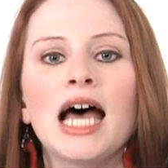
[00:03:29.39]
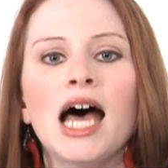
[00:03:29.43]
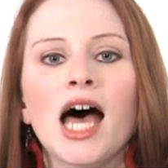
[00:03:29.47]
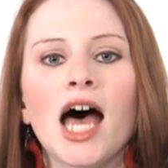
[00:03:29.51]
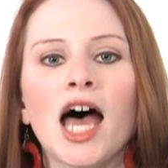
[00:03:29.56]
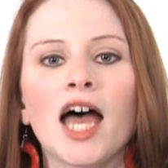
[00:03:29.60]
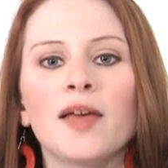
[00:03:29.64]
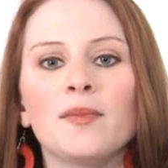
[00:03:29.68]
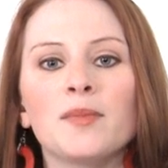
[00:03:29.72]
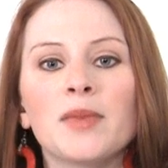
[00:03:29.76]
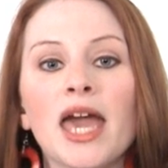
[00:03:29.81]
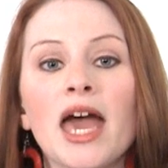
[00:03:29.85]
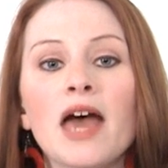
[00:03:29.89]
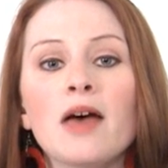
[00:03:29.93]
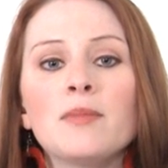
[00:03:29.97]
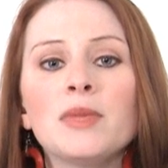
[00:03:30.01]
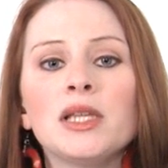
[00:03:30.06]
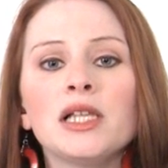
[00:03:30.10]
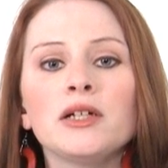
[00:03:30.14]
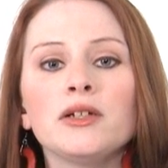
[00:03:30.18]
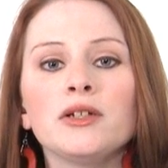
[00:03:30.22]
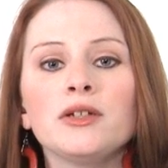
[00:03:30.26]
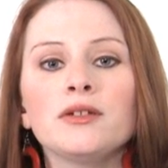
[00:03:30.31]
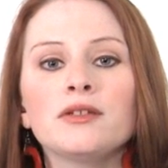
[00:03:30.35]
I'm Cat
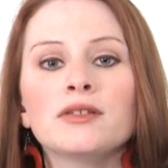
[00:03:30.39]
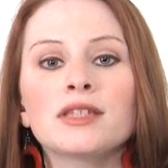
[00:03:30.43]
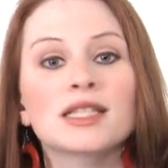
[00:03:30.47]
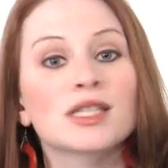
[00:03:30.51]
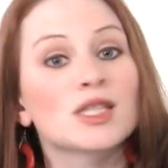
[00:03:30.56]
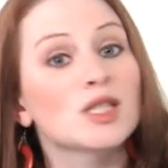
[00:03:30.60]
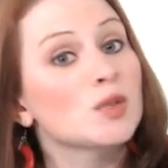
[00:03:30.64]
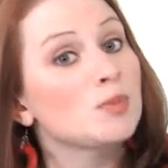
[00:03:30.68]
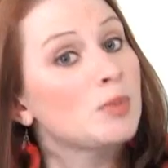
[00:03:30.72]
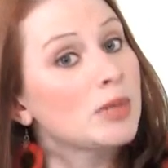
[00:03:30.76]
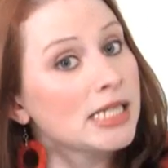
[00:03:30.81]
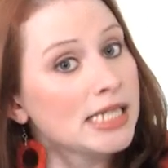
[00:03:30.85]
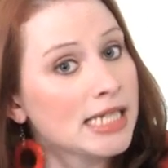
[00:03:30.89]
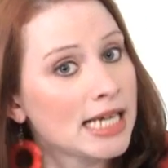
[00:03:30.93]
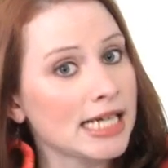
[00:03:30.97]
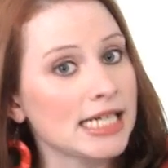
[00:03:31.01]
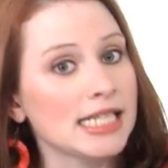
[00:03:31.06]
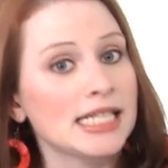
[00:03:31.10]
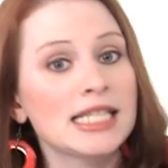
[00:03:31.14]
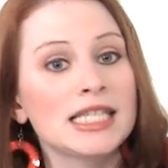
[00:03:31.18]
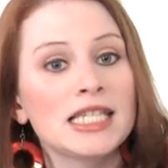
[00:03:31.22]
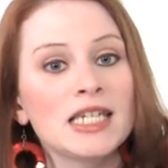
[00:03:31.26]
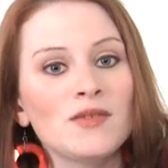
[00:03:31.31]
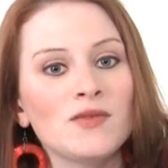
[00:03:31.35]
Miller. This has been
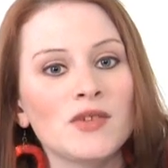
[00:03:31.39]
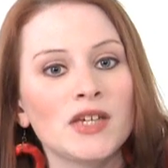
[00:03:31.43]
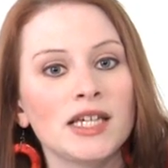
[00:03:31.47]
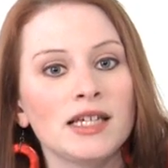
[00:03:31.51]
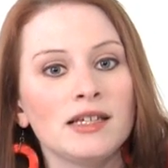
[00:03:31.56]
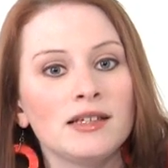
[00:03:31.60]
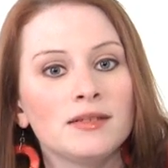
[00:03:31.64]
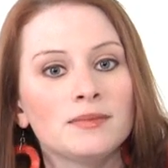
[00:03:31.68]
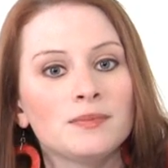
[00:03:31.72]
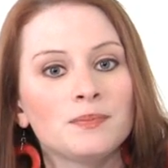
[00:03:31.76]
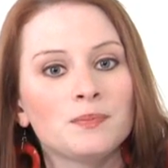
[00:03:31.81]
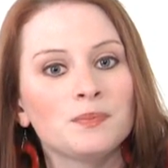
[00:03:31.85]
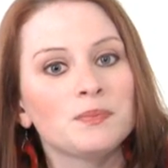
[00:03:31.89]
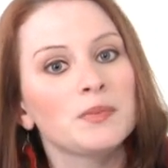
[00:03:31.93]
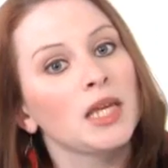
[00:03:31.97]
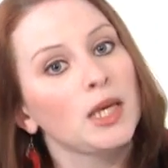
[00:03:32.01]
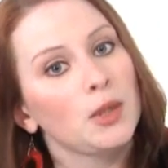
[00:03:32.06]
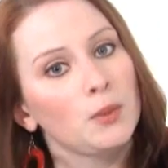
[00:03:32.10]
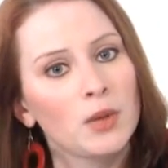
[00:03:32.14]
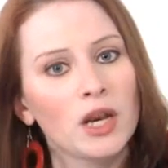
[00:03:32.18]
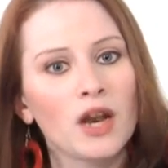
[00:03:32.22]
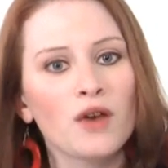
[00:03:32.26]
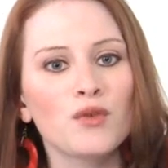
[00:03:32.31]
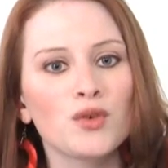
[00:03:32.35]
Dice TV.
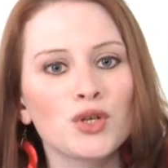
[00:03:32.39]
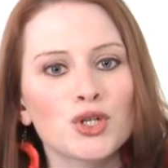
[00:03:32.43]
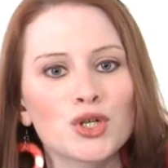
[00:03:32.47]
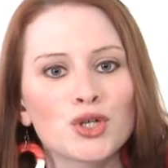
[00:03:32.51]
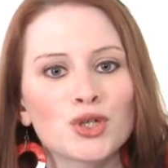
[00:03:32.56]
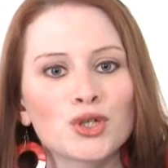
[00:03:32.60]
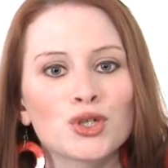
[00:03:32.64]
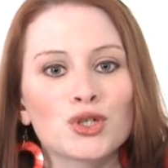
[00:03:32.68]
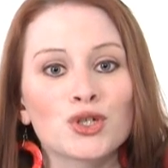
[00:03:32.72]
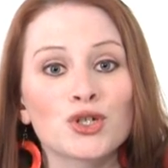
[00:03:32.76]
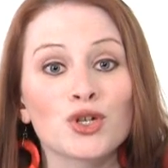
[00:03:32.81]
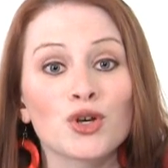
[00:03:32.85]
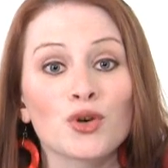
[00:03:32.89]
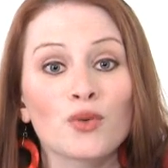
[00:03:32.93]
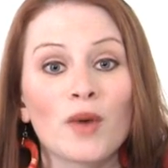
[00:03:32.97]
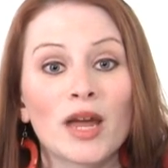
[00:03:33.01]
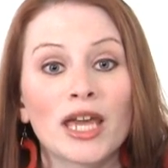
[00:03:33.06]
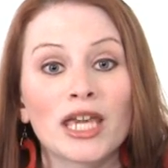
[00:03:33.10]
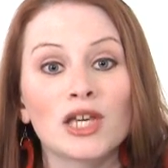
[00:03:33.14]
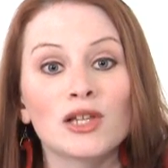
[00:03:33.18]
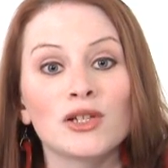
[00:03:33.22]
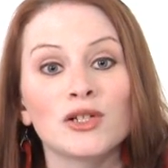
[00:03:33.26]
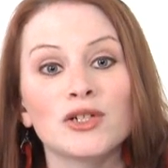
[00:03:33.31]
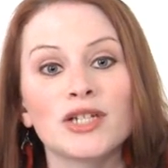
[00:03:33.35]
And when I return you to your
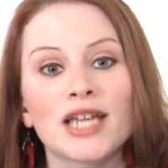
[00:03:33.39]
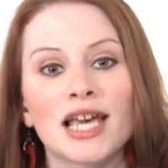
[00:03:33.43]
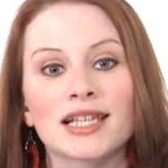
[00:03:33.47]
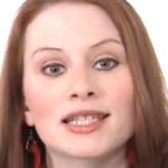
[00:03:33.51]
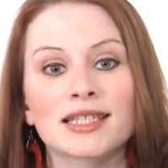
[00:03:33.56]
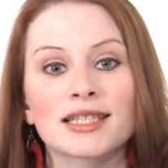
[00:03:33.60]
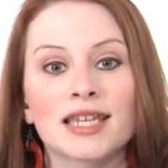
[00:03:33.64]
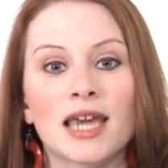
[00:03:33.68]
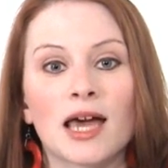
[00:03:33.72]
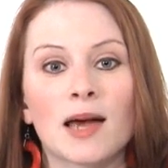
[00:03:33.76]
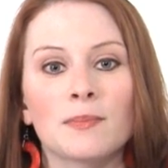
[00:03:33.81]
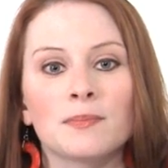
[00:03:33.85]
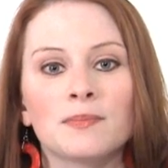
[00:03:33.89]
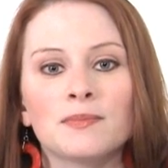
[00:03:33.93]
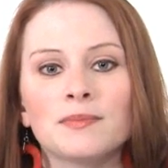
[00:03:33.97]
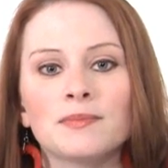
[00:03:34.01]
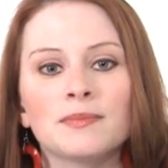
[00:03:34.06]
regular desktop,